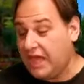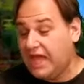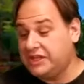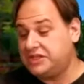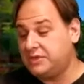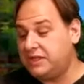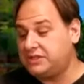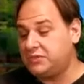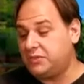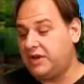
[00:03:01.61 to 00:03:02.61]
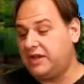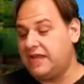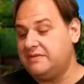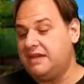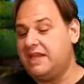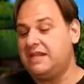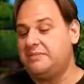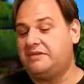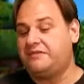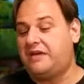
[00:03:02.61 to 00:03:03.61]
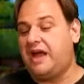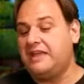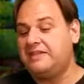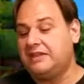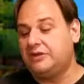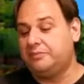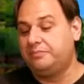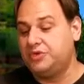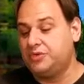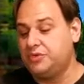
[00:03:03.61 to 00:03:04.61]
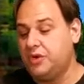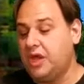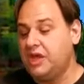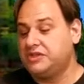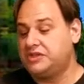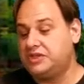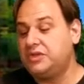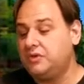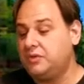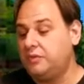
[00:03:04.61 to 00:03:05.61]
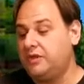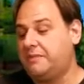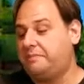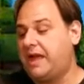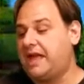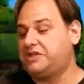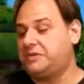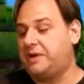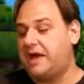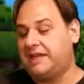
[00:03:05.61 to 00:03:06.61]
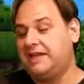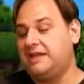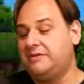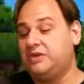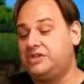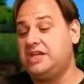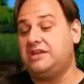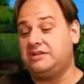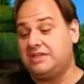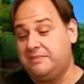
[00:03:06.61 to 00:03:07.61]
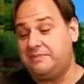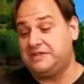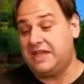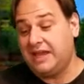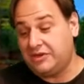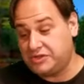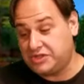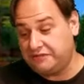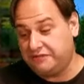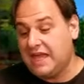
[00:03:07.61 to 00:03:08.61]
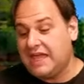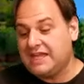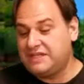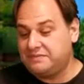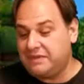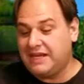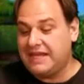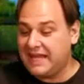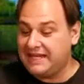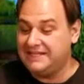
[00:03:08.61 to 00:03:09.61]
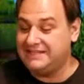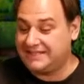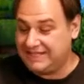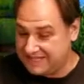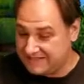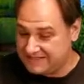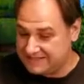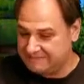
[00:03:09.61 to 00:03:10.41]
and she went to work and made him a fine little blue suit with a patched pocket in which he could keep his handkerchief, his money, and his keys.